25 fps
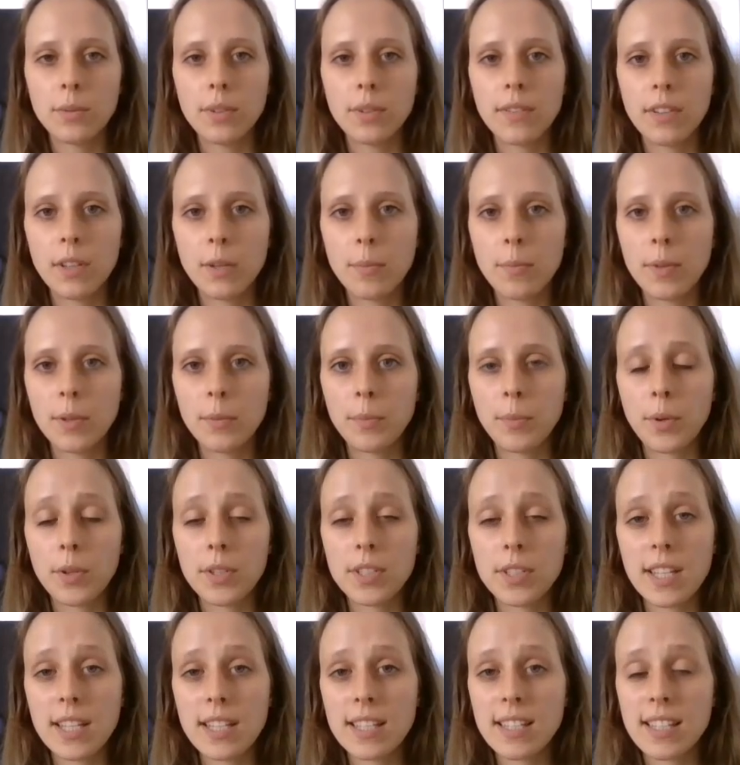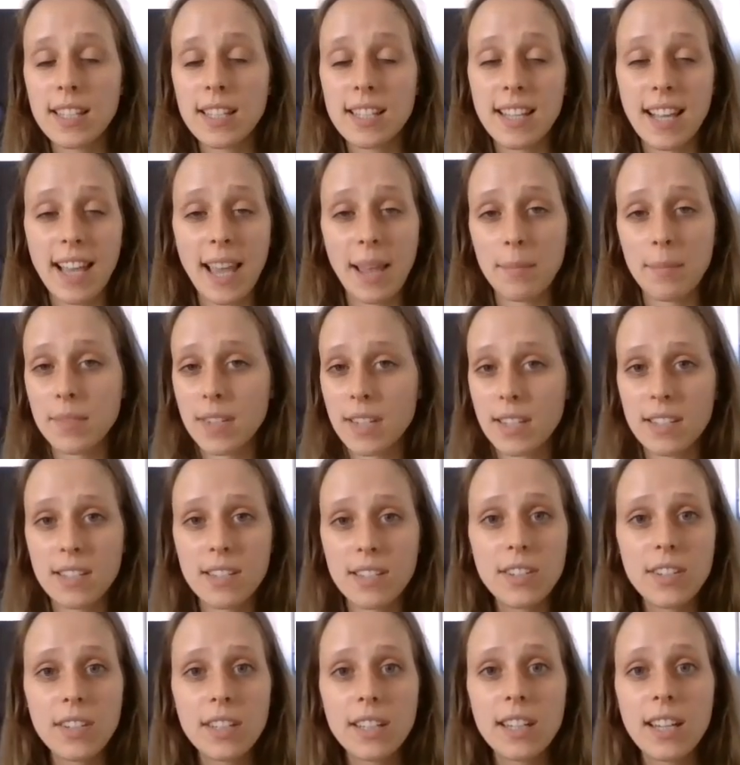the development process is a game changer,